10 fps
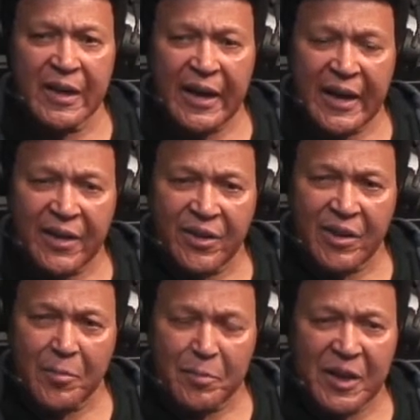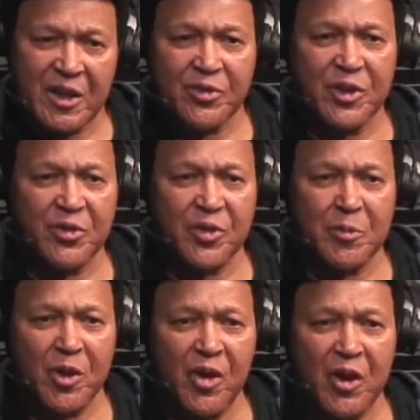and benefit from
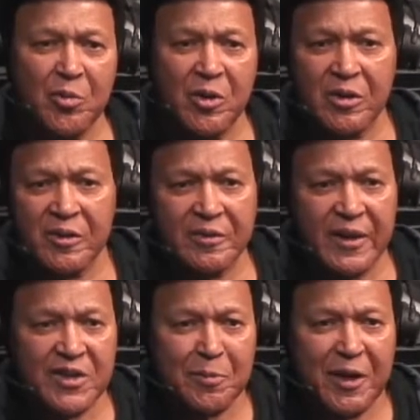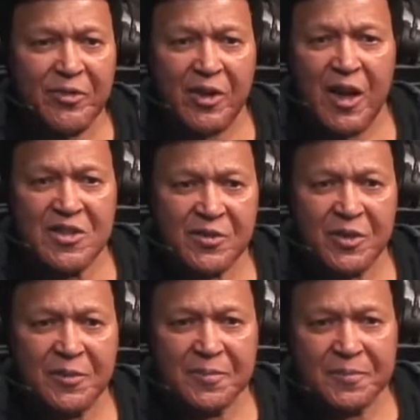your hard work. That's my philosophy.